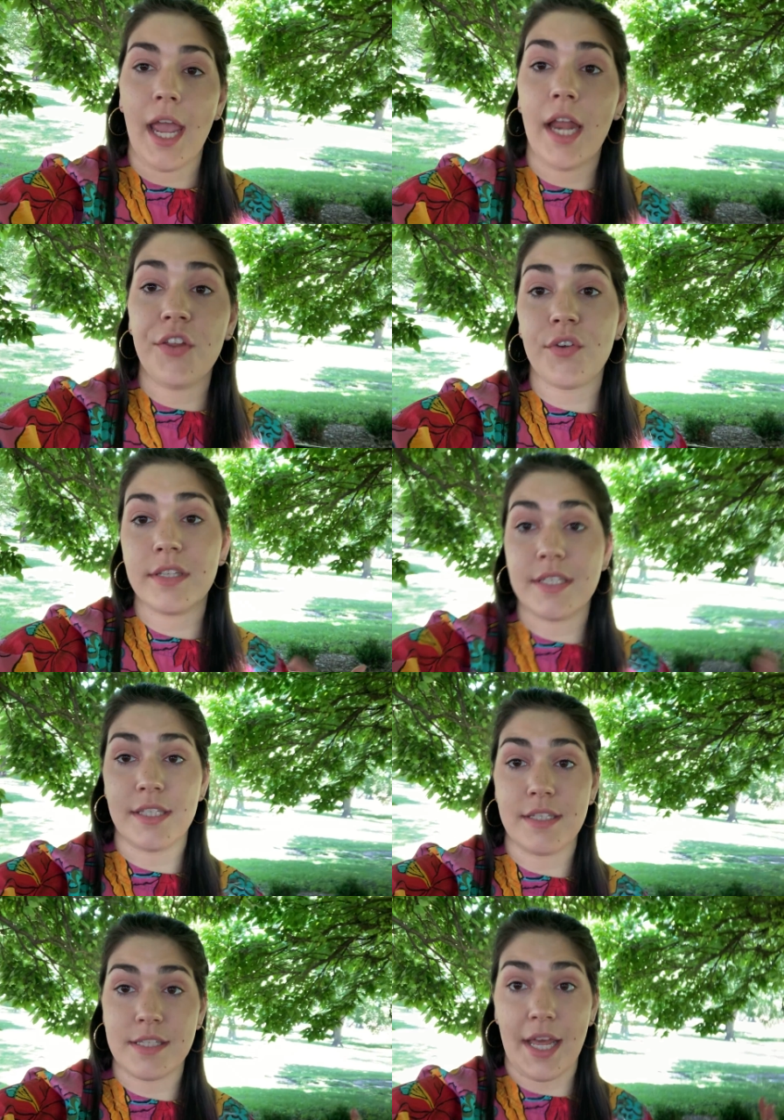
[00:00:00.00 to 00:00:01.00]
and you can
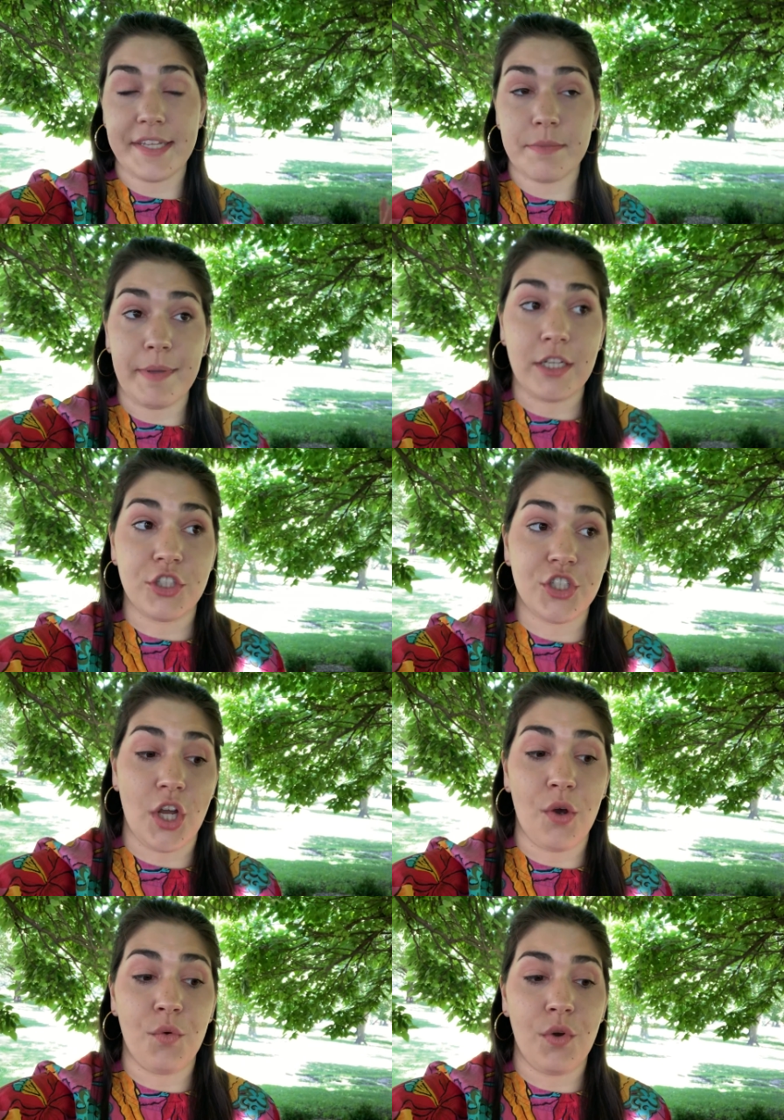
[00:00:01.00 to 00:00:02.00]
see these lights being
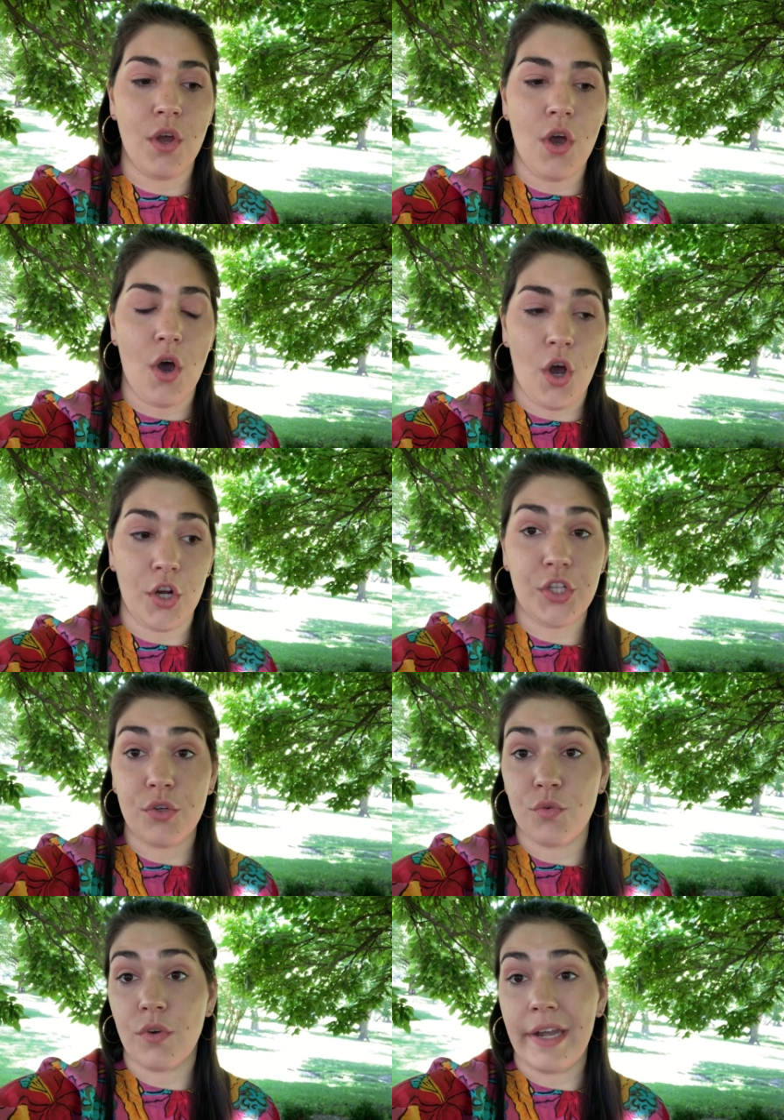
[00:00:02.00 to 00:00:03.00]
shown on
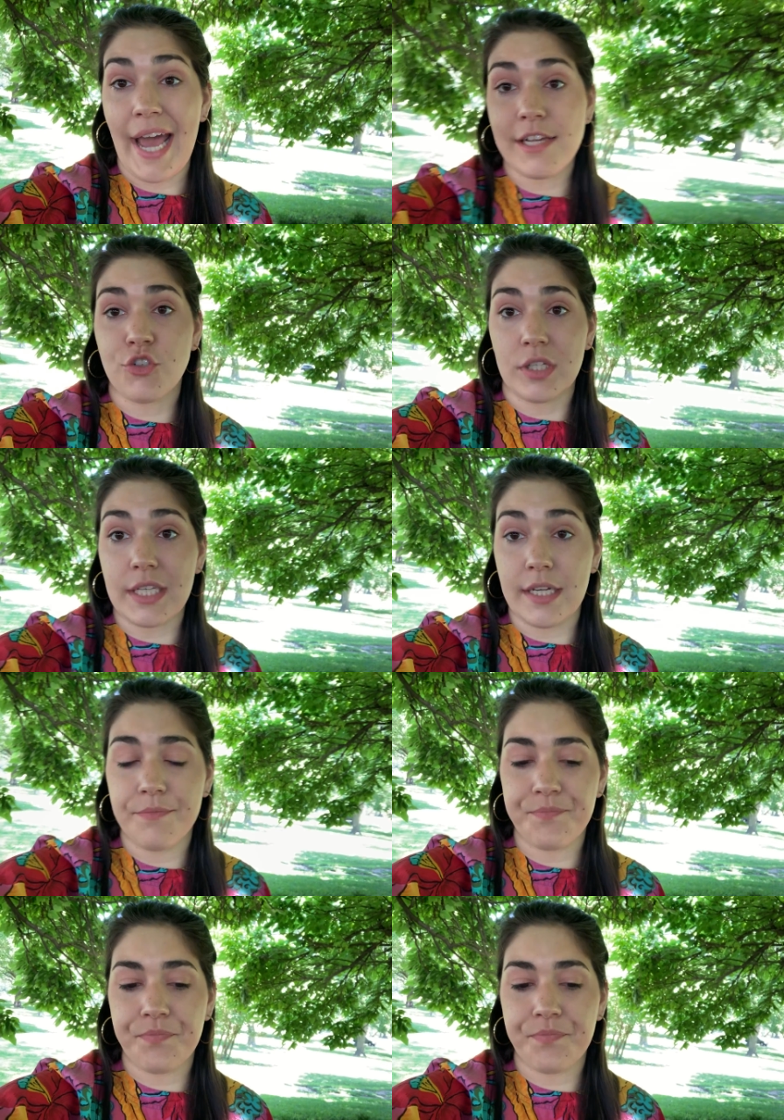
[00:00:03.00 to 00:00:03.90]
you naturally